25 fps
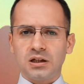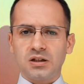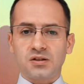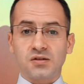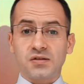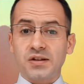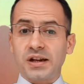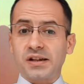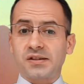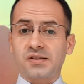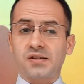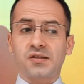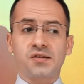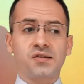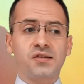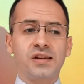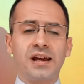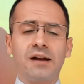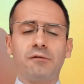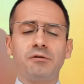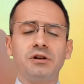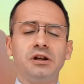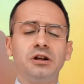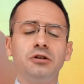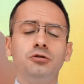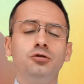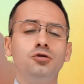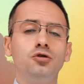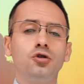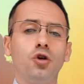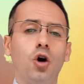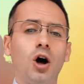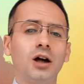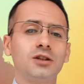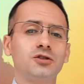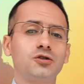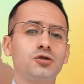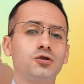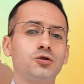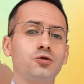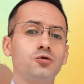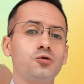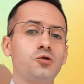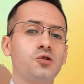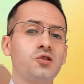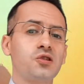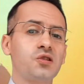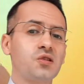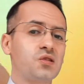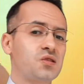It's necessary not
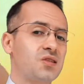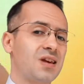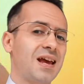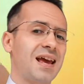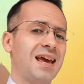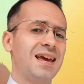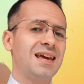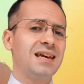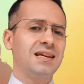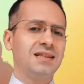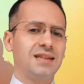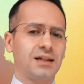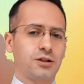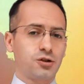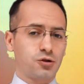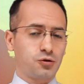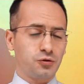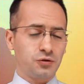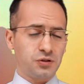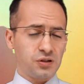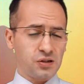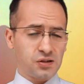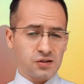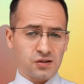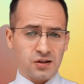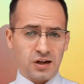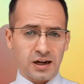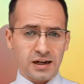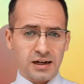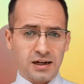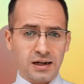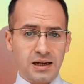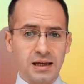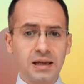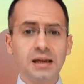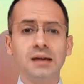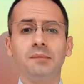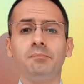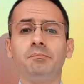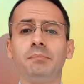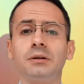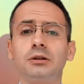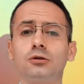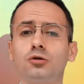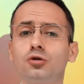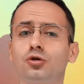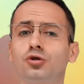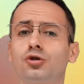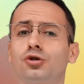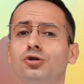to say that you desire Him,
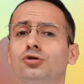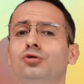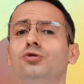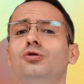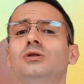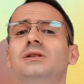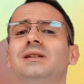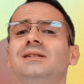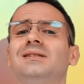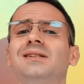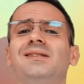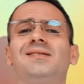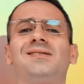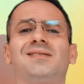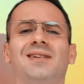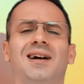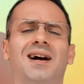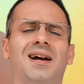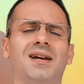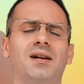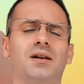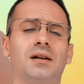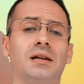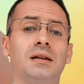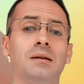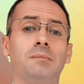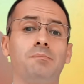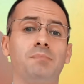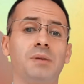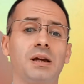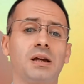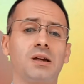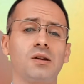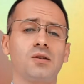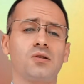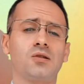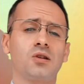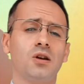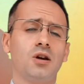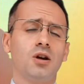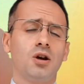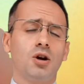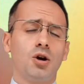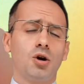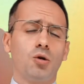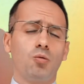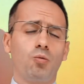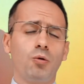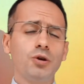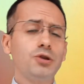but to truly desire Him. Because
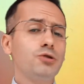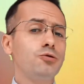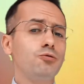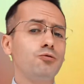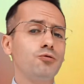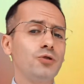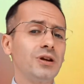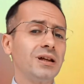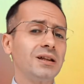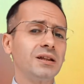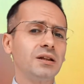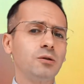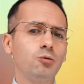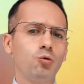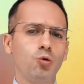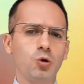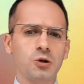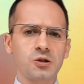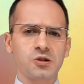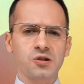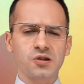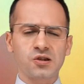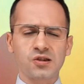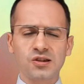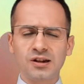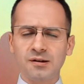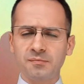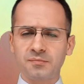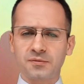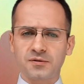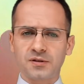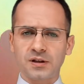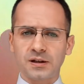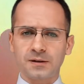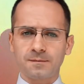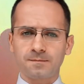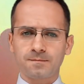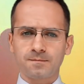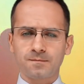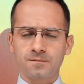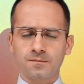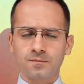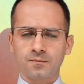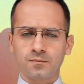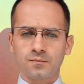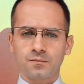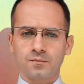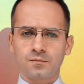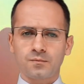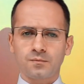when you really want something
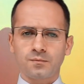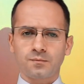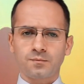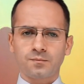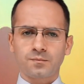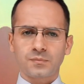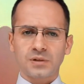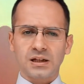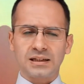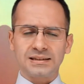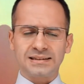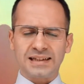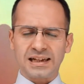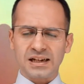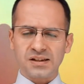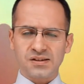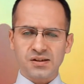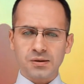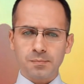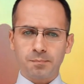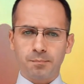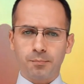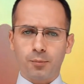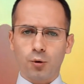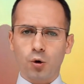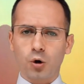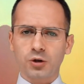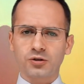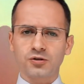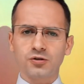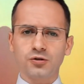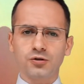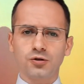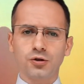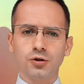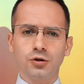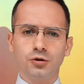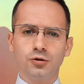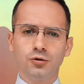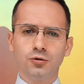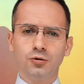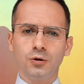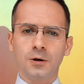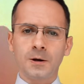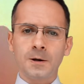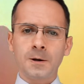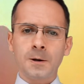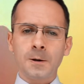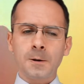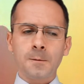that is important to
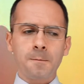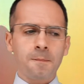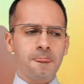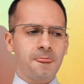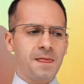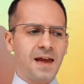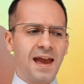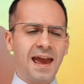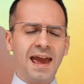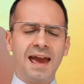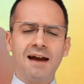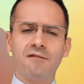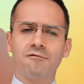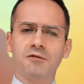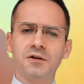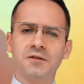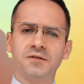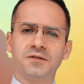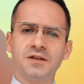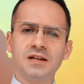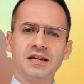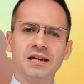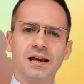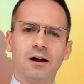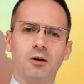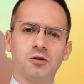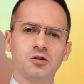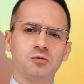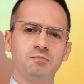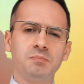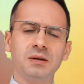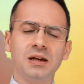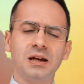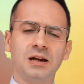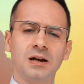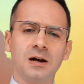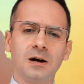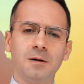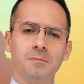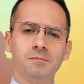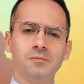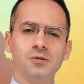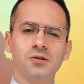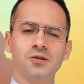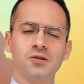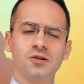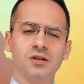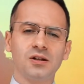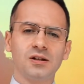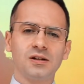you, everything else
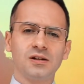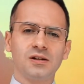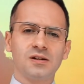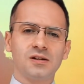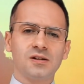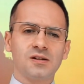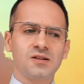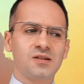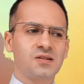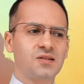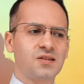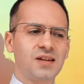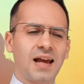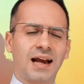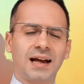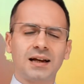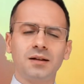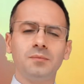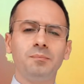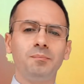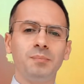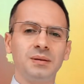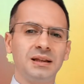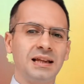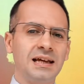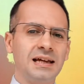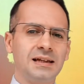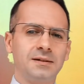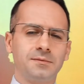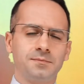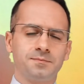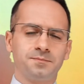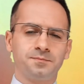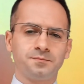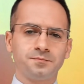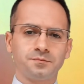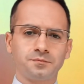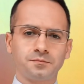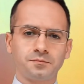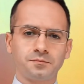becomes second plan,